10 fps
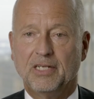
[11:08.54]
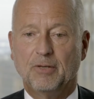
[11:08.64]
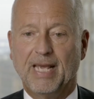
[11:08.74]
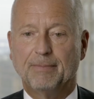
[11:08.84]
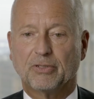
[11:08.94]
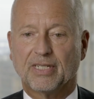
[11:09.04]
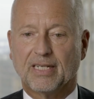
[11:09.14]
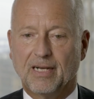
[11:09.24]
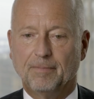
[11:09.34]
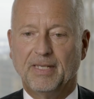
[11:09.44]
To be able to
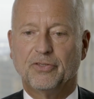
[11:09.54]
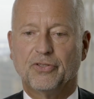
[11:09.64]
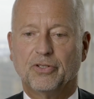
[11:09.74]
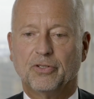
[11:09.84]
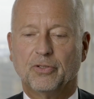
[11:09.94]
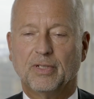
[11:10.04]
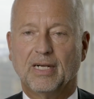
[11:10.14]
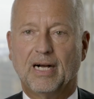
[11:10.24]
come into